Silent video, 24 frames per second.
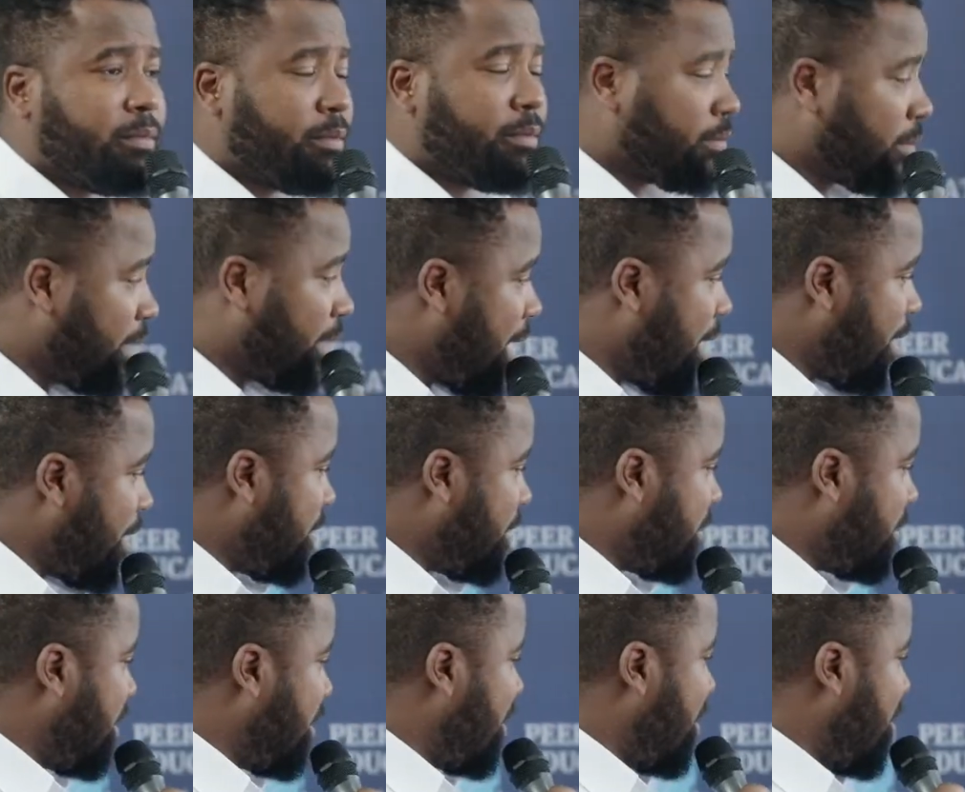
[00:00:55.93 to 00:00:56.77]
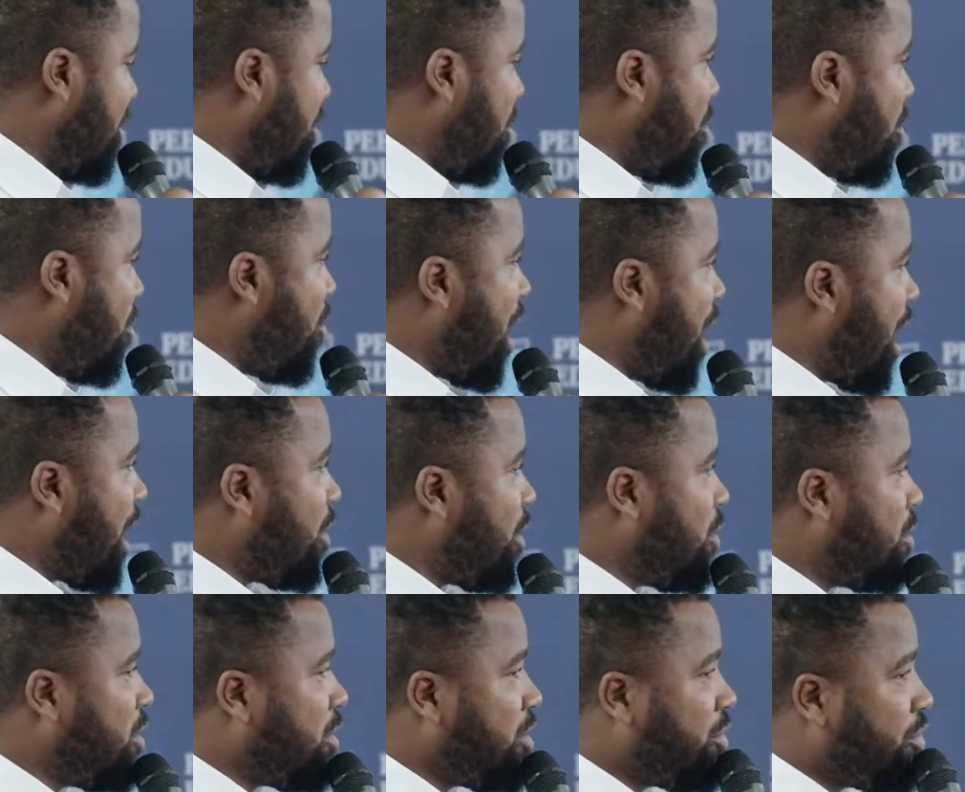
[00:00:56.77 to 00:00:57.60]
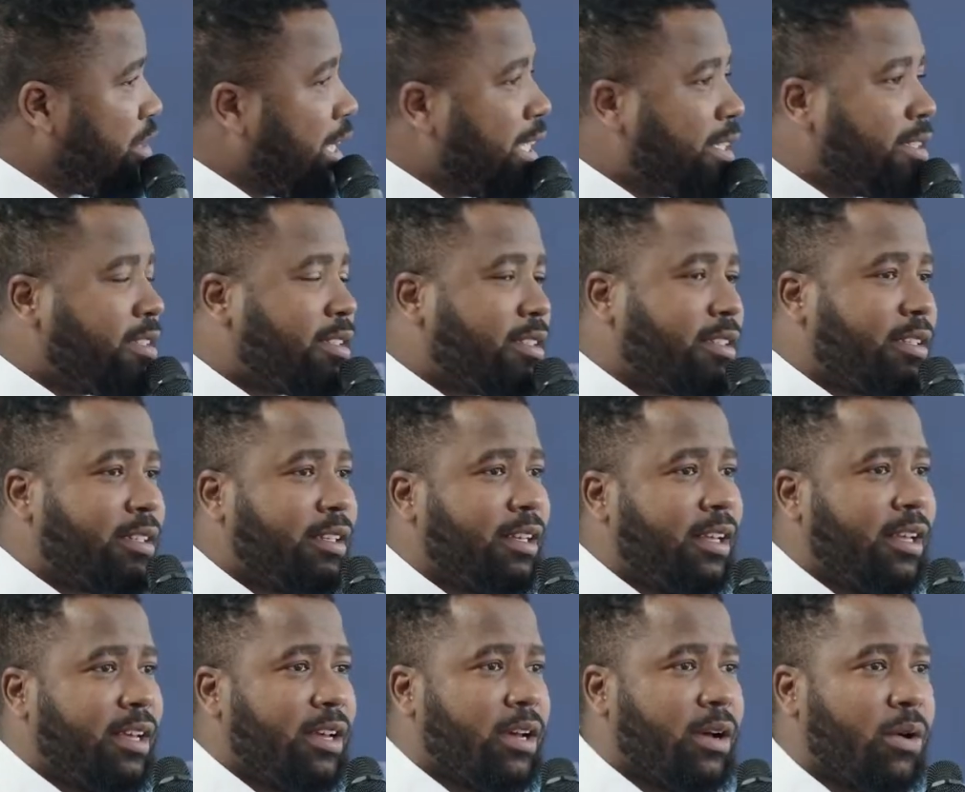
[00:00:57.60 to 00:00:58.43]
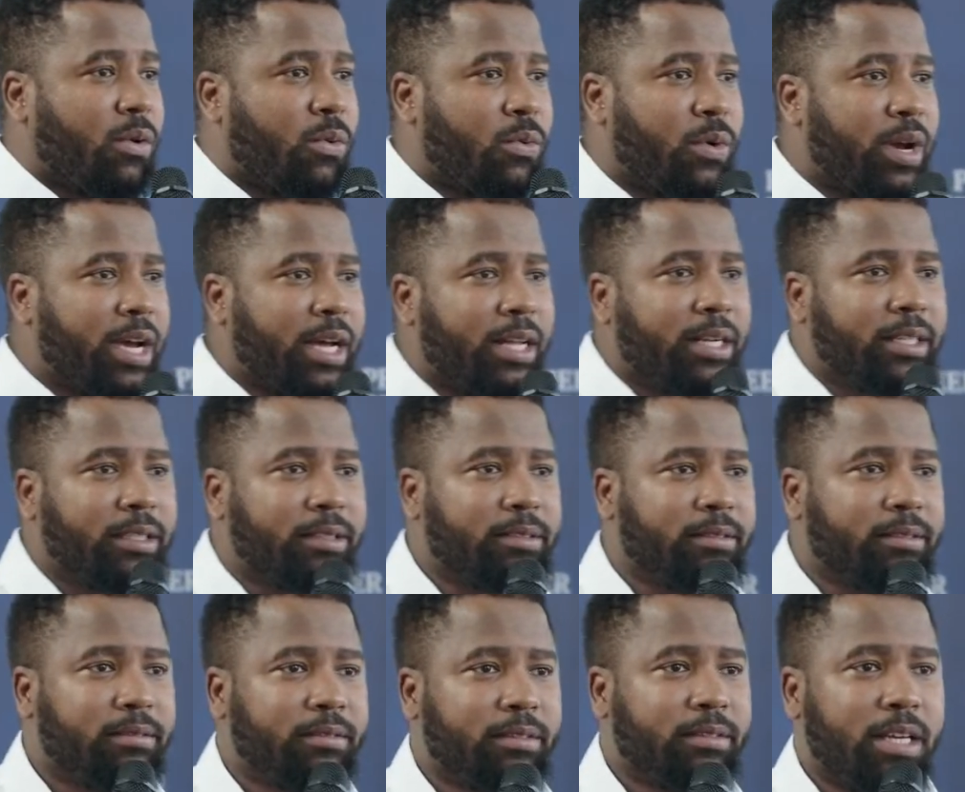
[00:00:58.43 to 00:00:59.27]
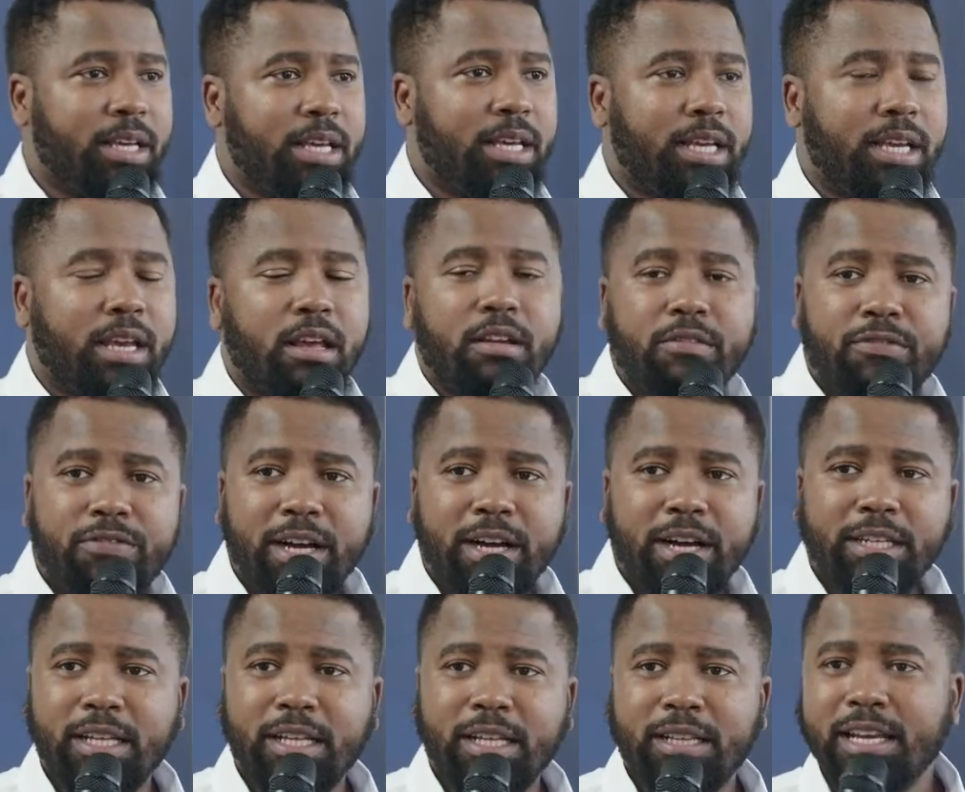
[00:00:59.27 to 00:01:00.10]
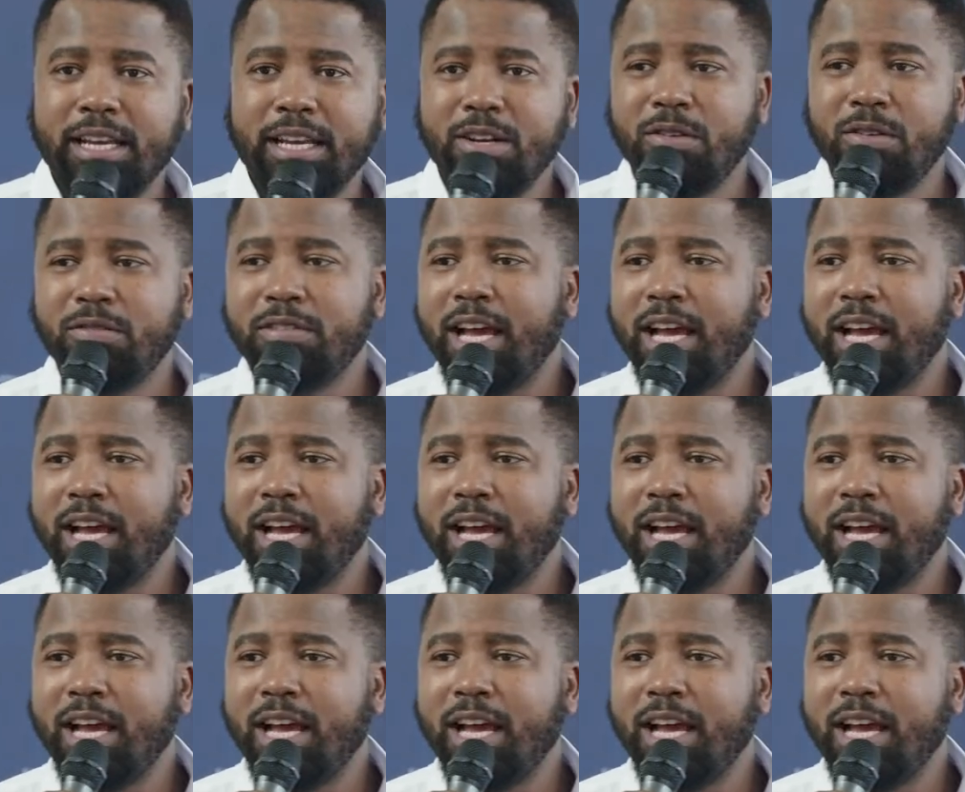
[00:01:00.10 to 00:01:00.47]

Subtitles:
yeah, who are not dressed well. In fact, at the end of the